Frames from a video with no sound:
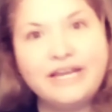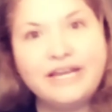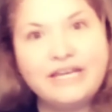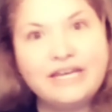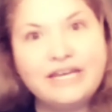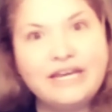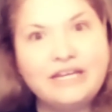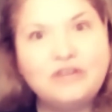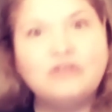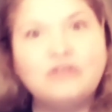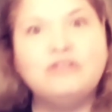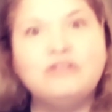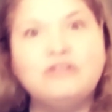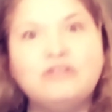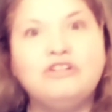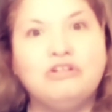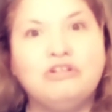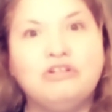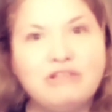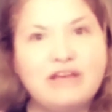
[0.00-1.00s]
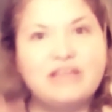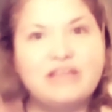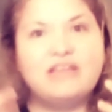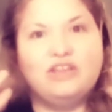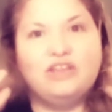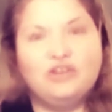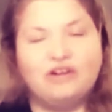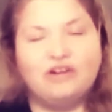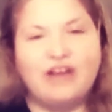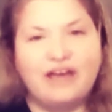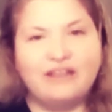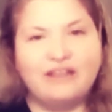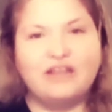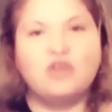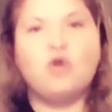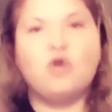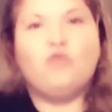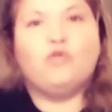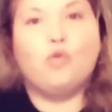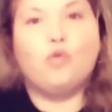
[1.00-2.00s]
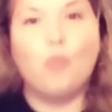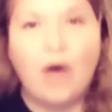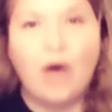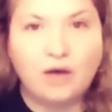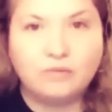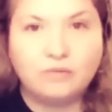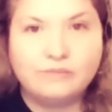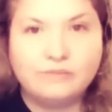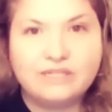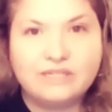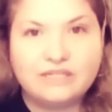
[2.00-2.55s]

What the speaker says: it? You're like, you're not like overwhelmed?